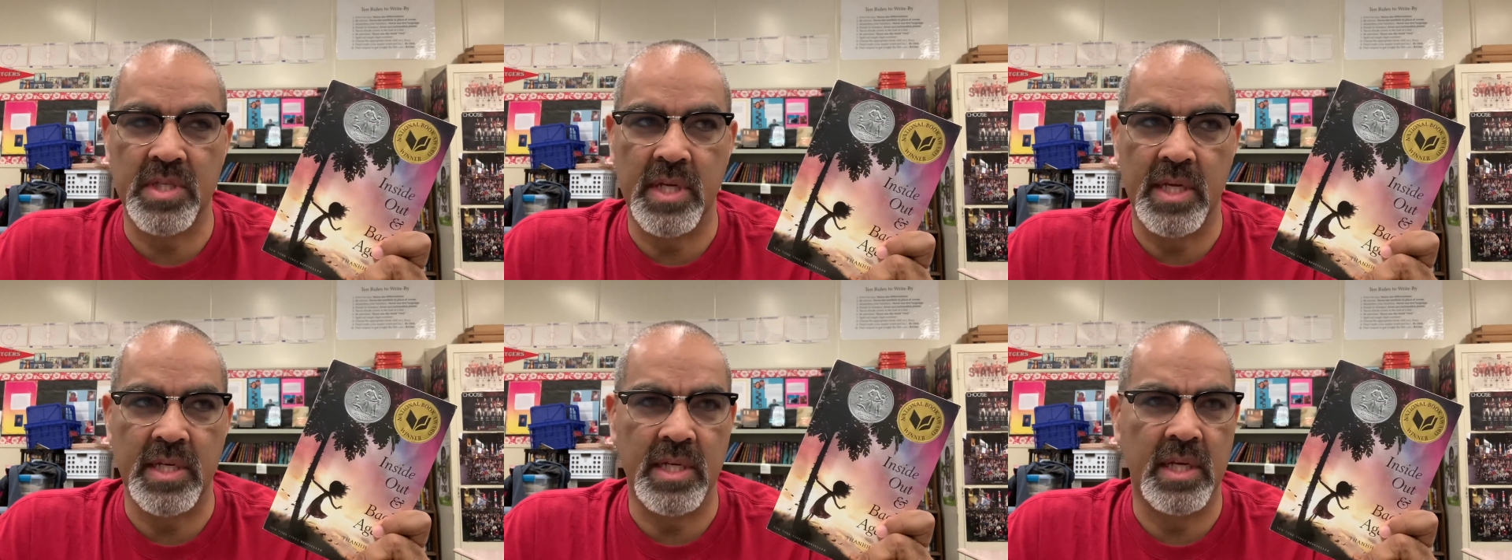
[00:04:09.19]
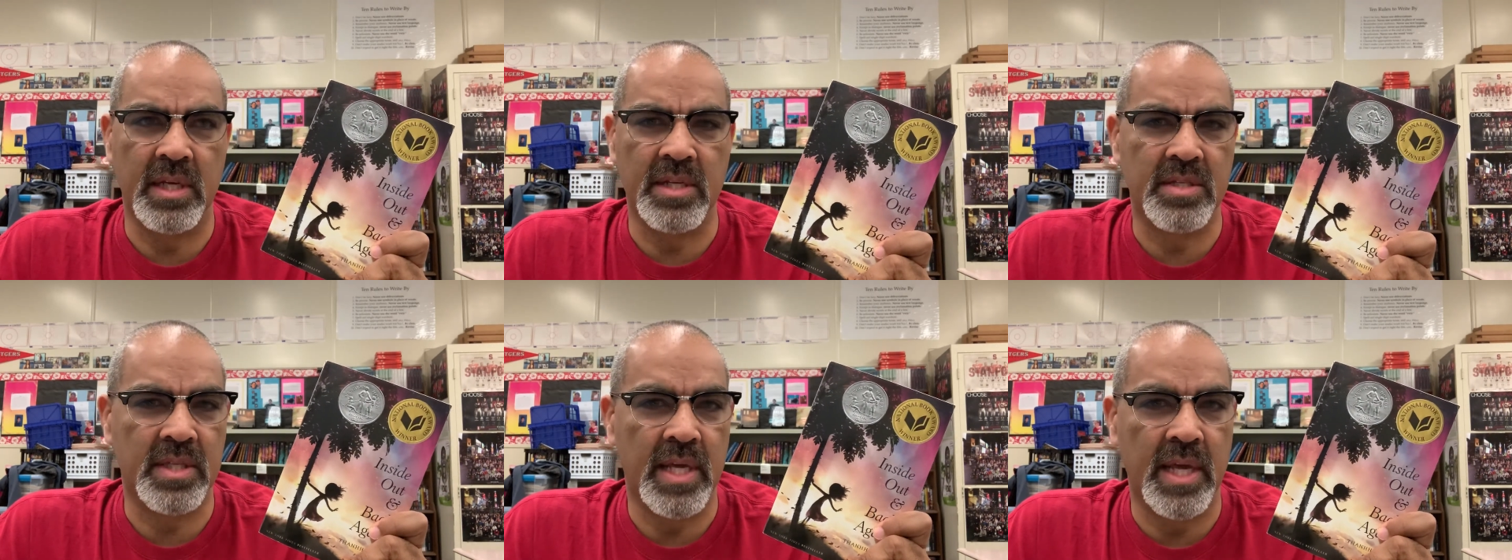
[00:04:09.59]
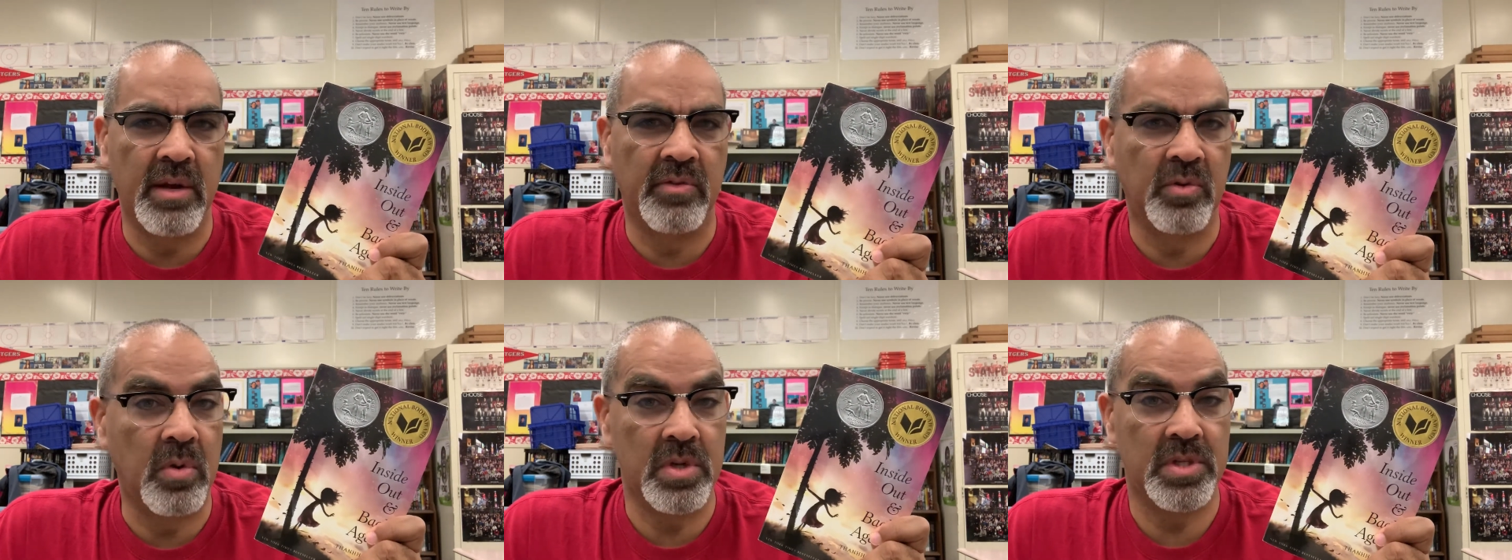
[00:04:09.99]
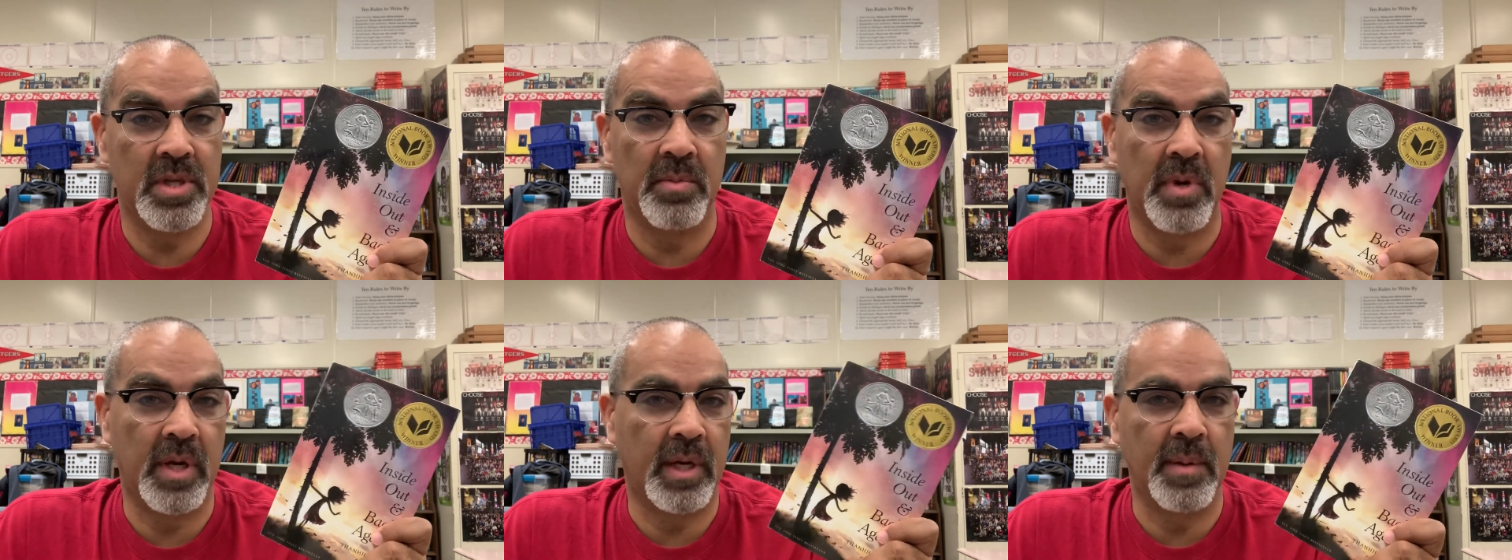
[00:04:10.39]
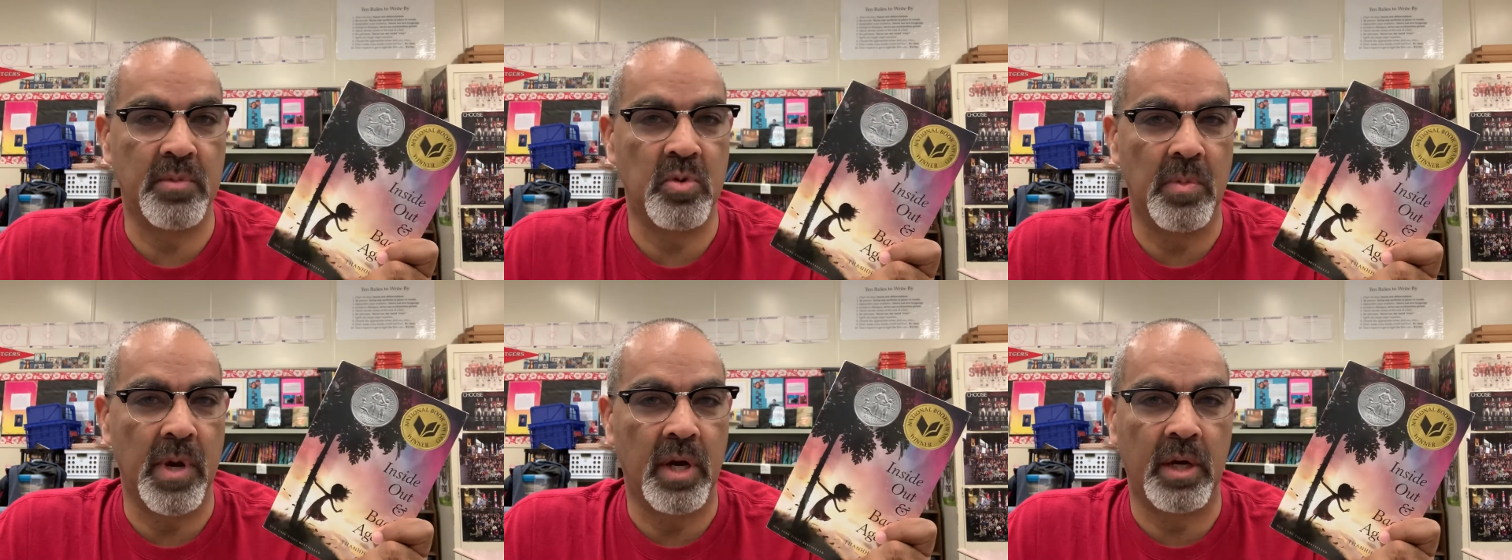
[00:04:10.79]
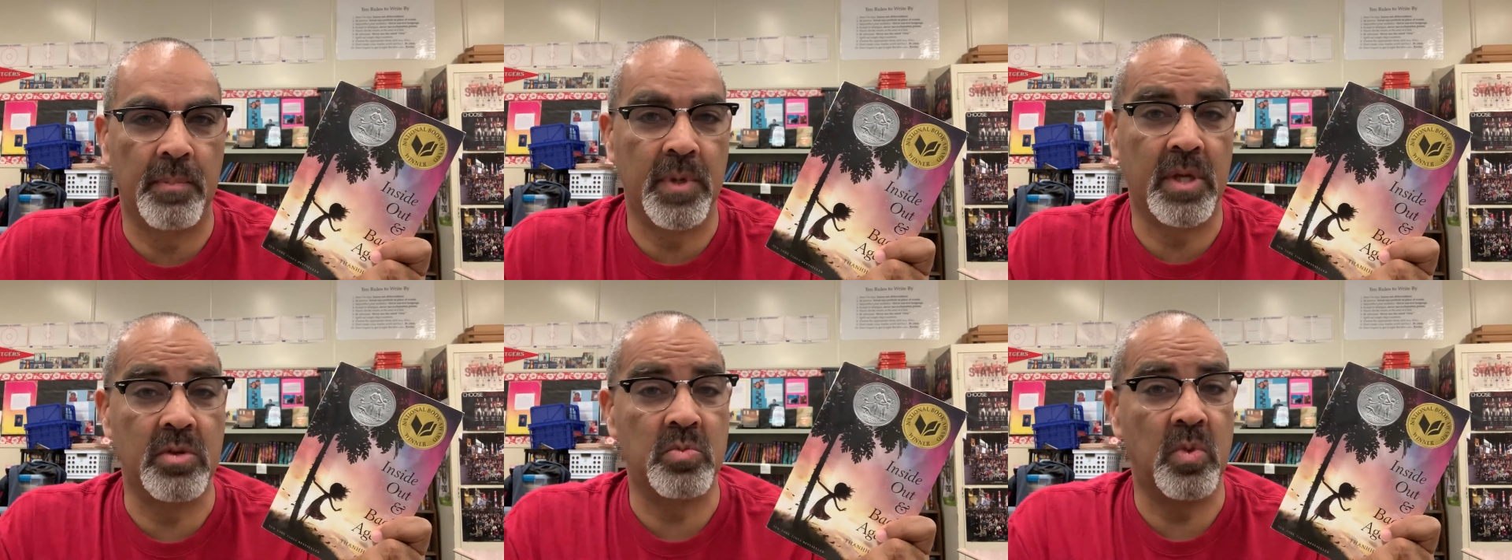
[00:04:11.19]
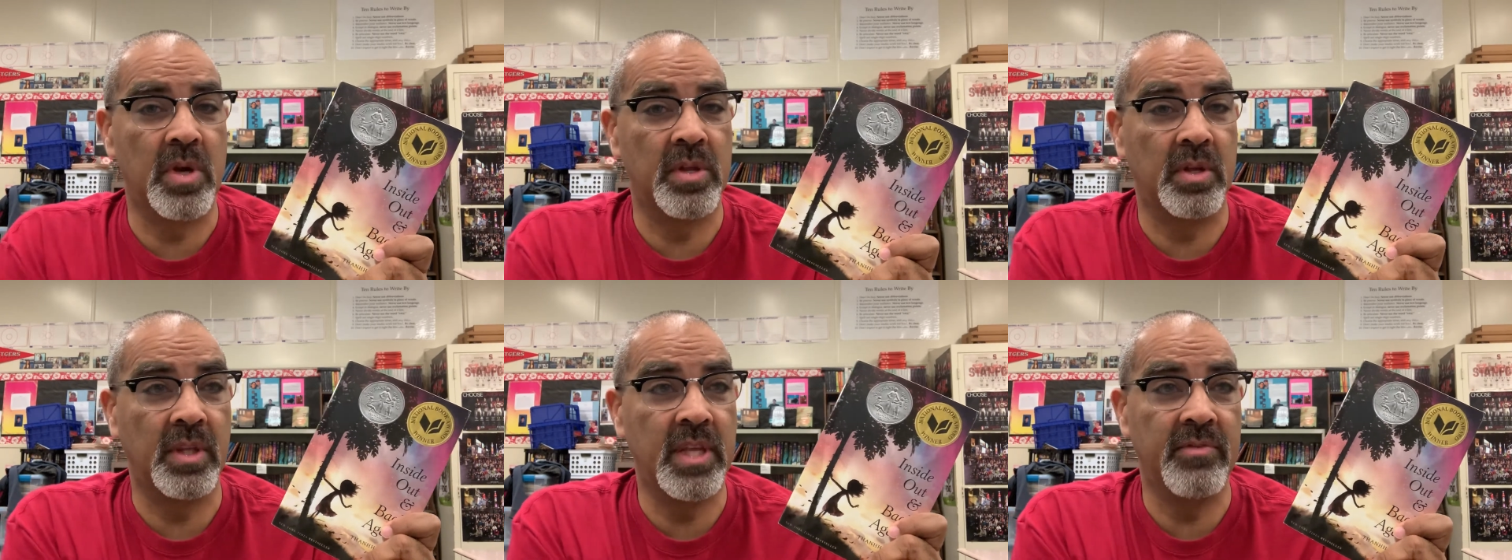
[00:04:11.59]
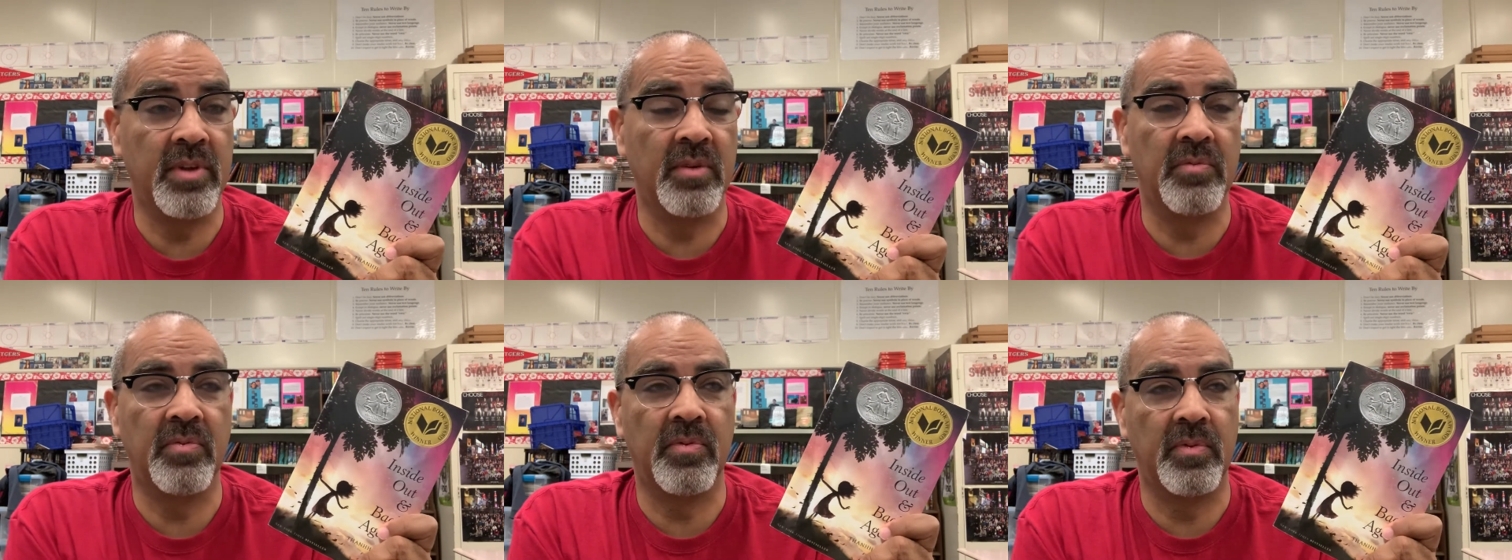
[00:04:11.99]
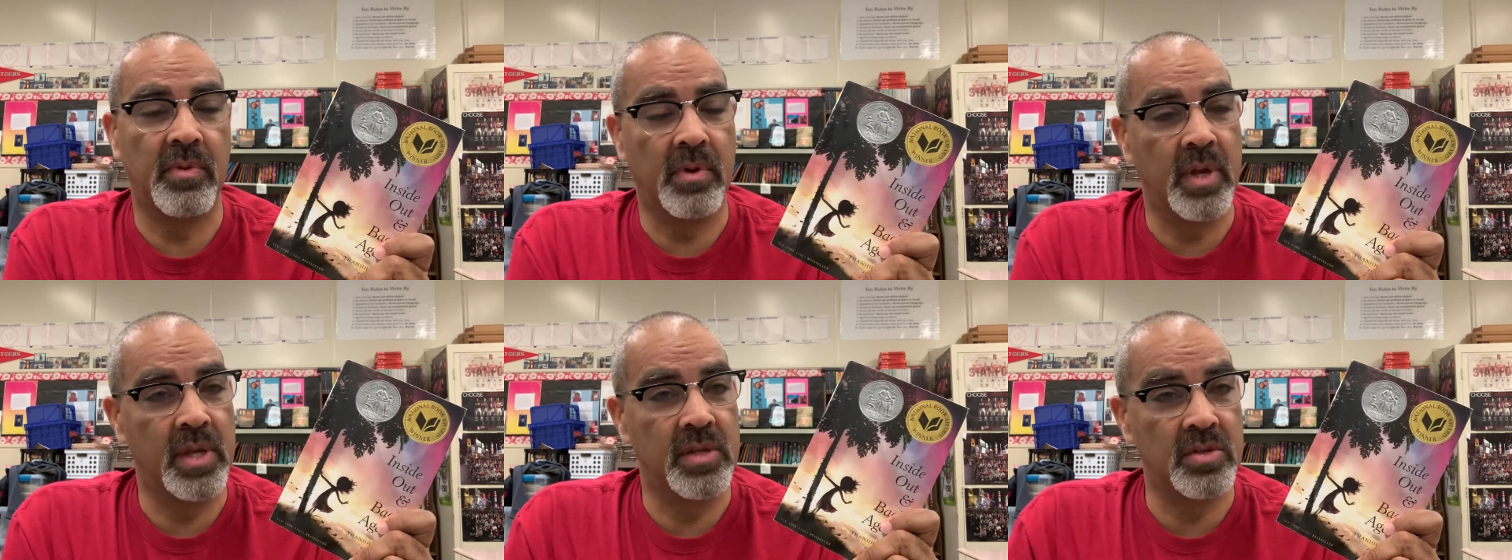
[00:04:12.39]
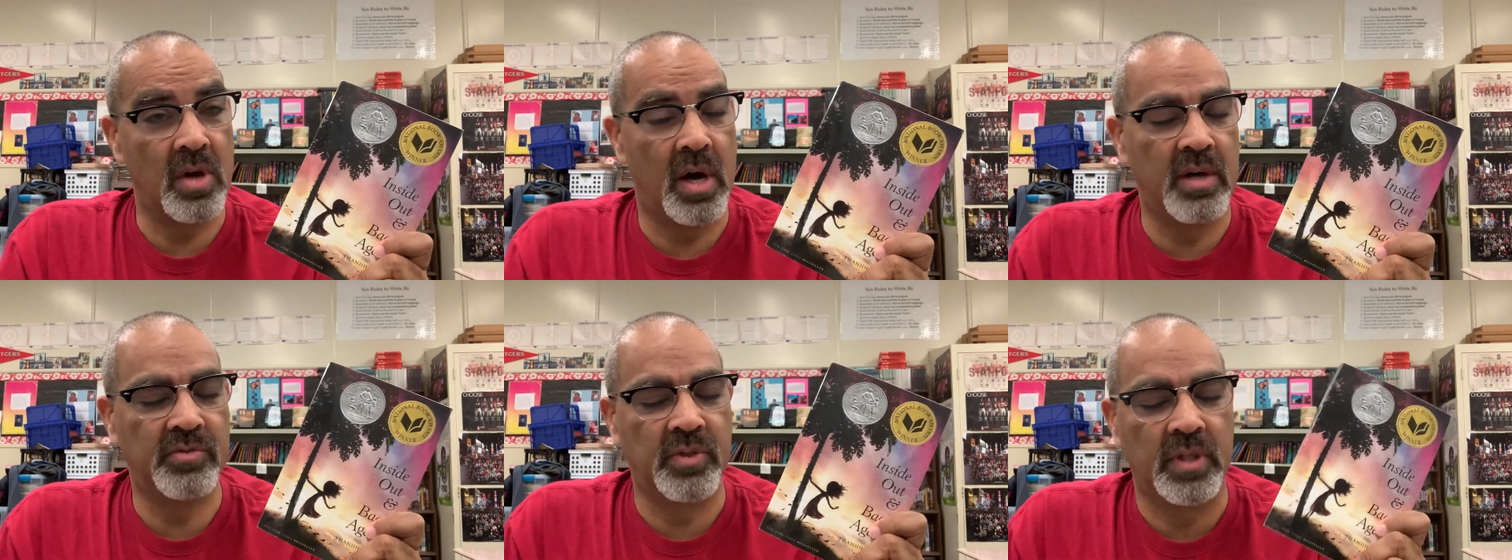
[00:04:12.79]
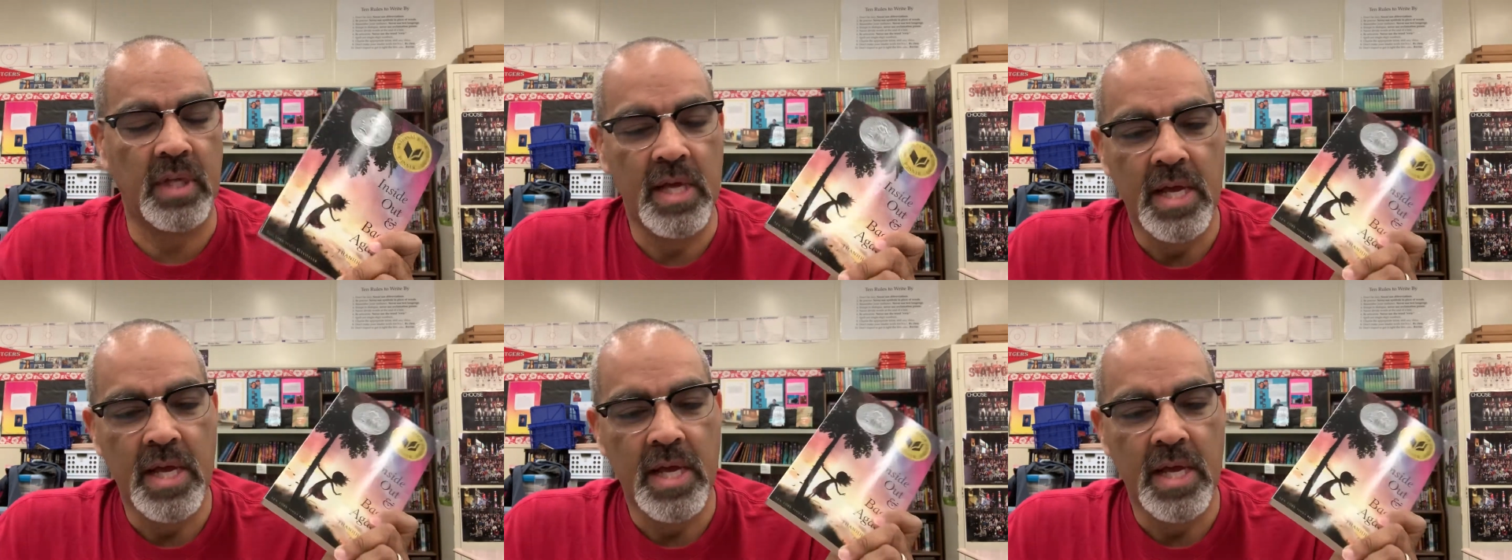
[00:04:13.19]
the idea is that of course they want to come to America because where they're leaving is awful.